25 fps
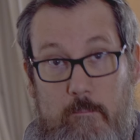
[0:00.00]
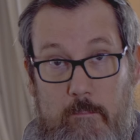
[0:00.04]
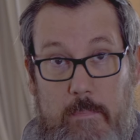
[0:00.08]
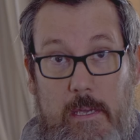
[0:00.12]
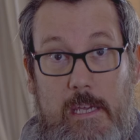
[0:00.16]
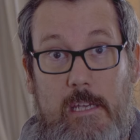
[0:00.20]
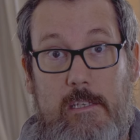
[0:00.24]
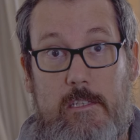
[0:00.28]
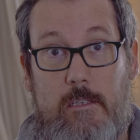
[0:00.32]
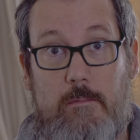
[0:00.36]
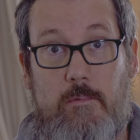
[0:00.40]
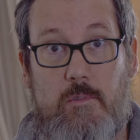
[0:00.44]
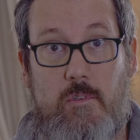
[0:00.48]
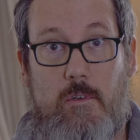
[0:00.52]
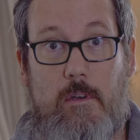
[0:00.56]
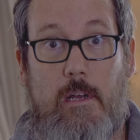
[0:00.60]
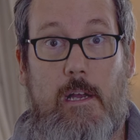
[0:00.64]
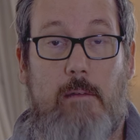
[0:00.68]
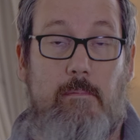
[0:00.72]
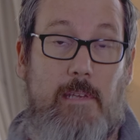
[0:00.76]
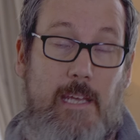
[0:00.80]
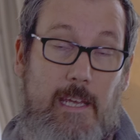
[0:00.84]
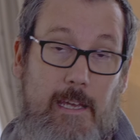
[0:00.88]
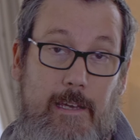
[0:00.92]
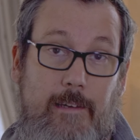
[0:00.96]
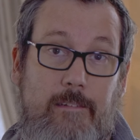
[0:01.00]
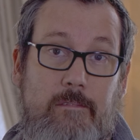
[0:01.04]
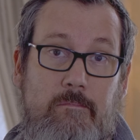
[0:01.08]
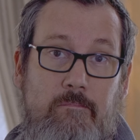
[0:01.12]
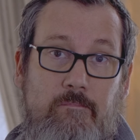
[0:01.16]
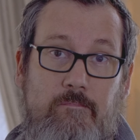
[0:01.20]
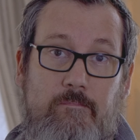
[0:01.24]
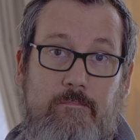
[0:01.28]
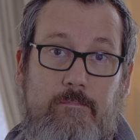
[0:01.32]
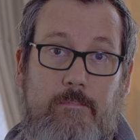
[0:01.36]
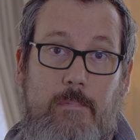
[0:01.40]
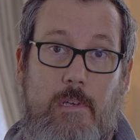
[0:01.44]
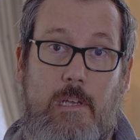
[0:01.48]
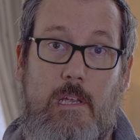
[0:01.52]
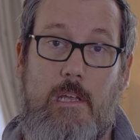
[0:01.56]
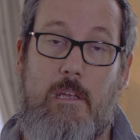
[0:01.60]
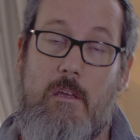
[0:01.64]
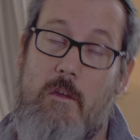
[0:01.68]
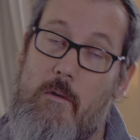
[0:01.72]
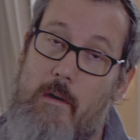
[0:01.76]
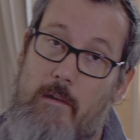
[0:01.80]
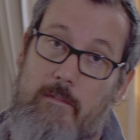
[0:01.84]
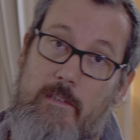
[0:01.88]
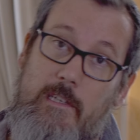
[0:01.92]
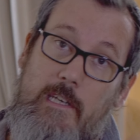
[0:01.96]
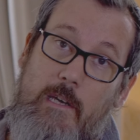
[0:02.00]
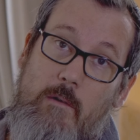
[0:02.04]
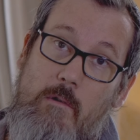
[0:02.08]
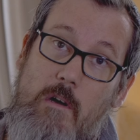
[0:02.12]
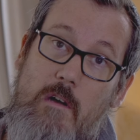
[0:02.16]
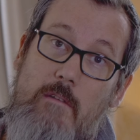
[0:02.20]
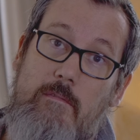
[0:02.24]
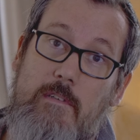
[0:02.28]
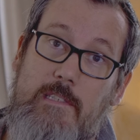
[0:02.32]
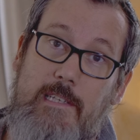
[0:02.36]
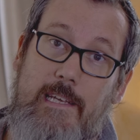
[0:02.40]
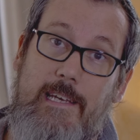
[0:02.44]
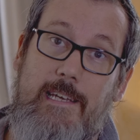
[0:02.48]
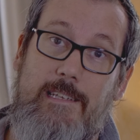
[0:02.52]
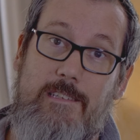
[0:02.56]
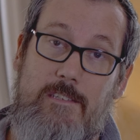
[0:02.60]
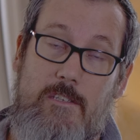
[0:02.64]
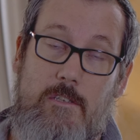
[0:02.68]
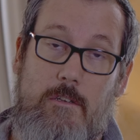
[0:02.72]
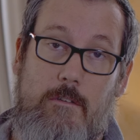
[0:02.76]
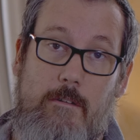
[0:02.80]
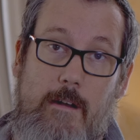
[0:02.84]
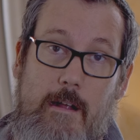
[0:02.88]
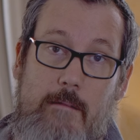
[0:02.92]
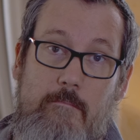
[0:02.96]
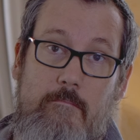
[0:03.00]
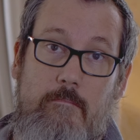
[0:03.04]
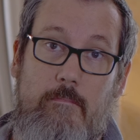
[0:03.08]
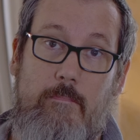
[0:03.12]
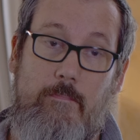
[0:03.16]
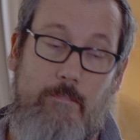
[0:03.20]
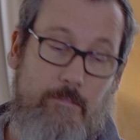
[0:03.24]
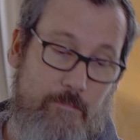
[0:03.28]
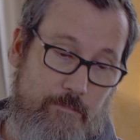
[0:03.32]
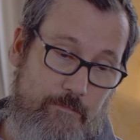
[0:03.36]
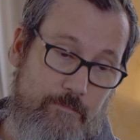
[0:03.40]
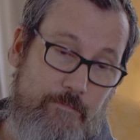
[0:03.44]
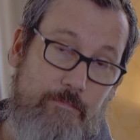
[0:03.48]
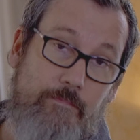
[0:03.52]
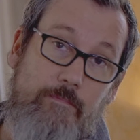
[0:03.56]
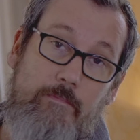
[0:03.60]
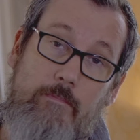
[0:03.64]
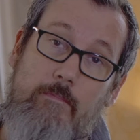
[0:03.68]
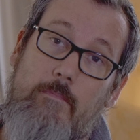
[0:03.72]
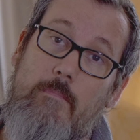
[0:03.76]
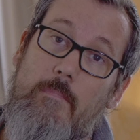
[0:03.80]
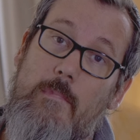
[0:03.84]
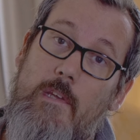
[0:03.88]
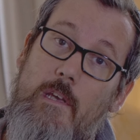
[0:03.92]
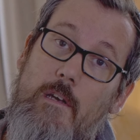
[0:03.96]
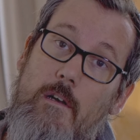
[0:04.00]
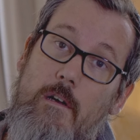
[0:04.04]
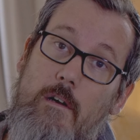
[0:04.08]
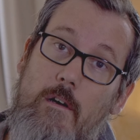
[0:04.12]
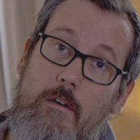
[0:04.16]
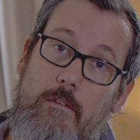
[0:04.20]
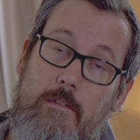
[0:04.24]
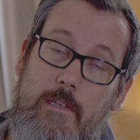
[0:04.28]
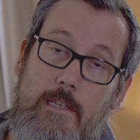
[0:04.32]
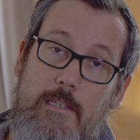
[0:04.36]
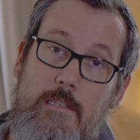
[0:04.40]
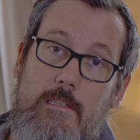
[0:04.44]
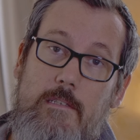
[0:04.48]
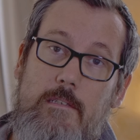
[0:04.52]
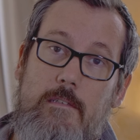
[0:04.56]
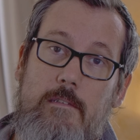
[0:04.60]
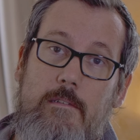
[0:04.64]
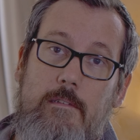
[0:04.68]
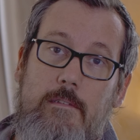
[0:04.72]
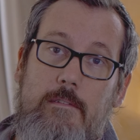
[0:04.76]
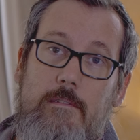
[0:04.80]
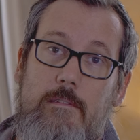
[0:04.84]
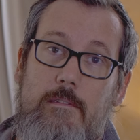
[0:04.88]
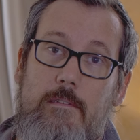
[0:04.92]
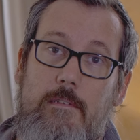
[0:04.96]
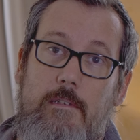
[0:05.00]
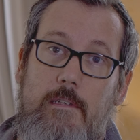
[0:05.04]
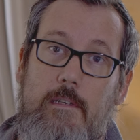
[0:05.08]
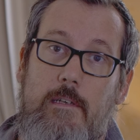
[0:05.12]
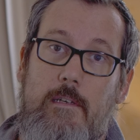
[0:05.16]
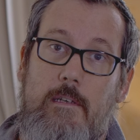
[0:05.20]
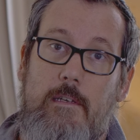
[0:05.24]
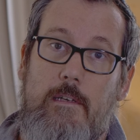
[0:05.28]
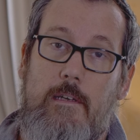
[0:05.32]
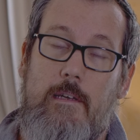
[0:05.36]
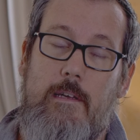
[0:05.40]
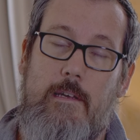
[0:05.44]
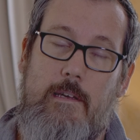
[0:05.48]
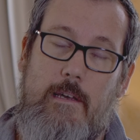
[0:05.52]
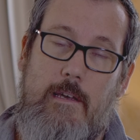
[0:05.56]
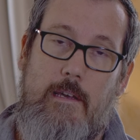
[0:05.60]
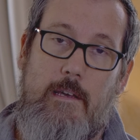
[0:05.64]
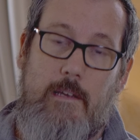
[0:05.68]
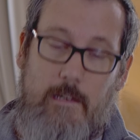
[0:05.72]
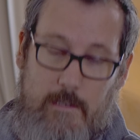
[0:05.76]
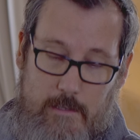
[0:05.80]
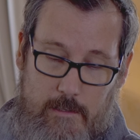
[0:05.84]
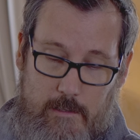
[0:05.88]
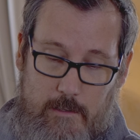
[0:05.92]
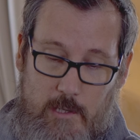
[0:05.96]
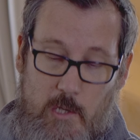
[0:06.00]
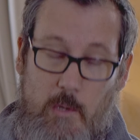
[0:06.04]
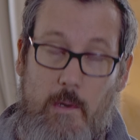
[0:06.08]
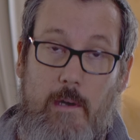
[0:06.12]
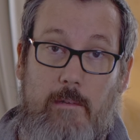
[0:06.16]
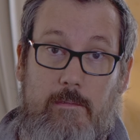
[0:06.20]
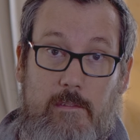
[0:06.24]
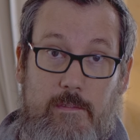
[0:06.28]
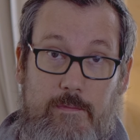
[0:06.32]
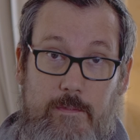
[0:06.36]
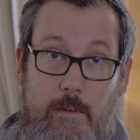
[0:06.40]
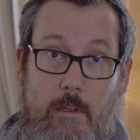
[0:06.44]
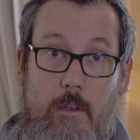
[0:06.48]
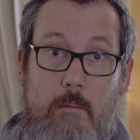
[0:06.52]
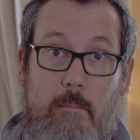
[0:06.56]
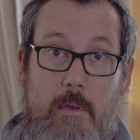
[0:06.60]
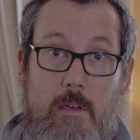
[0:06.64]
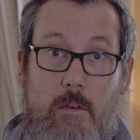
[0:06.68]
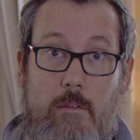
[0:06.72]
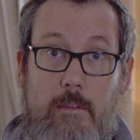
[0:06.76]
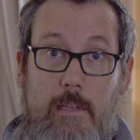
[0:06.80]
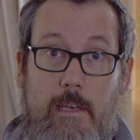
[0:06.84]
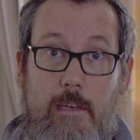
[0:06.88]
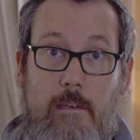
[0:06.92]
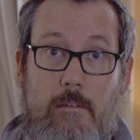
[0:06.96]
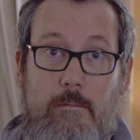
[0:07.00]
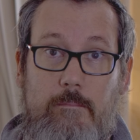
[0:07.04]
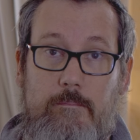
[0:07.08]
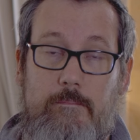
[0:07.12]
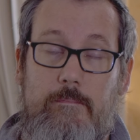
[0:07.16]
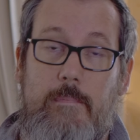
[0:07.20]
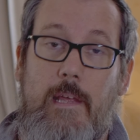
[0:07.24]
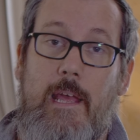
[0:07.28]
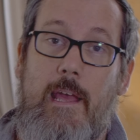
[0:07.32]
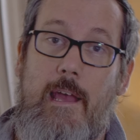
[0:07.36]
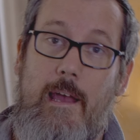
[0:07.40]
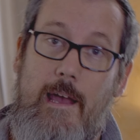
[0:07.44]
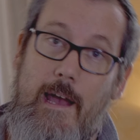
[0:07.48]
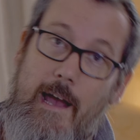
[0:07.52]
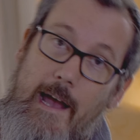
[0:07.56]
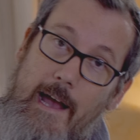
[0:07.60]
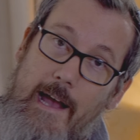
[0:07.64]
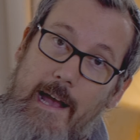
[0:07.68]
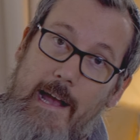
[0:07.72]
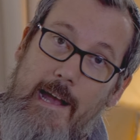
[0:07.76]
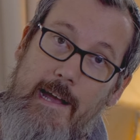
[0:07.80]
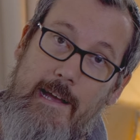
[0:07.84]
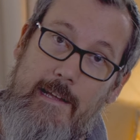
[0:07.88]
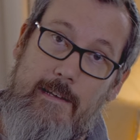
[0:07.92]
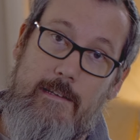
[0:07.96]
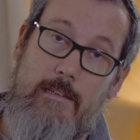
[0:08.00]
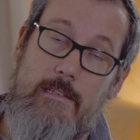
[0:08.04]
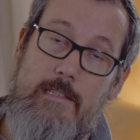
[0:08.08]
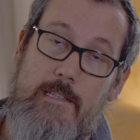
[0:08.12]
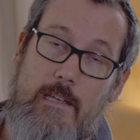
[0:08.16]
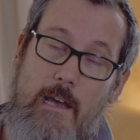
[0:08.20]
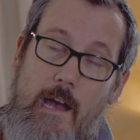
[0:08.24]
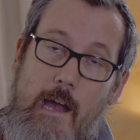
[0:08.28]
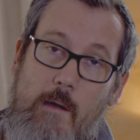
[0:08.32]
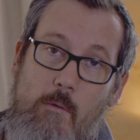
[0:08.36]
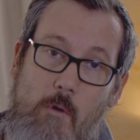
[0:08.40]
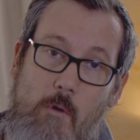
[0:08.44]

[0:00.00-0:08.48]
be subscribed here, you have to go over to Instagram on this. You have to follow me on there and I